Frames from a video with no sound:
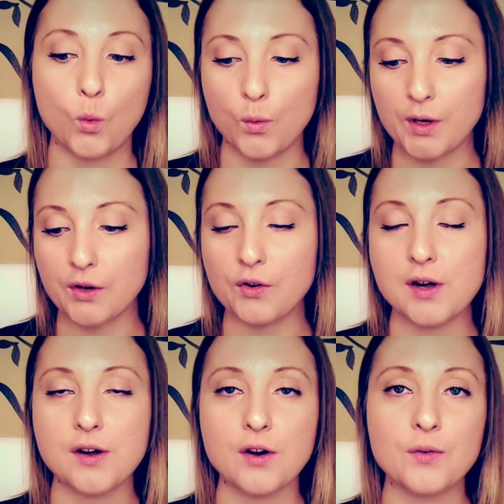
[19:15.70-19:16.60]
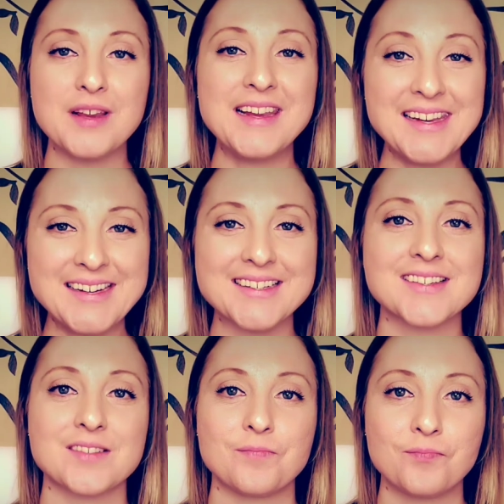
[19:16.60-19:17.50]
Or we can create our own
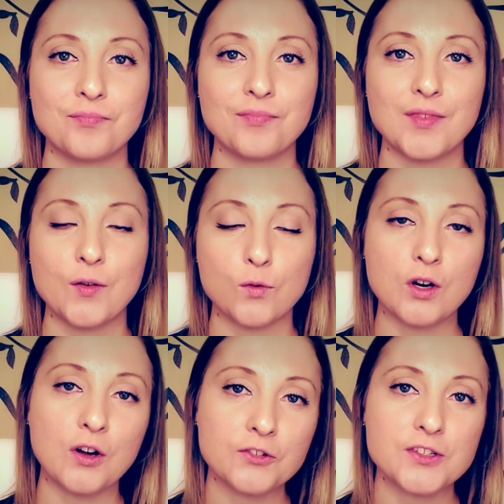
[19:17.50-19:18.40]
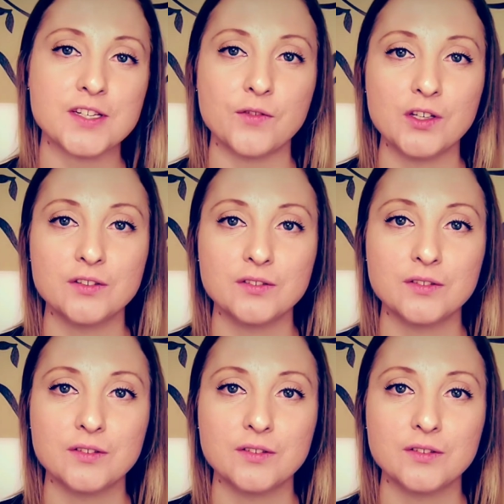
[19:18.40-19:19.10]
ease if we're conscious of it.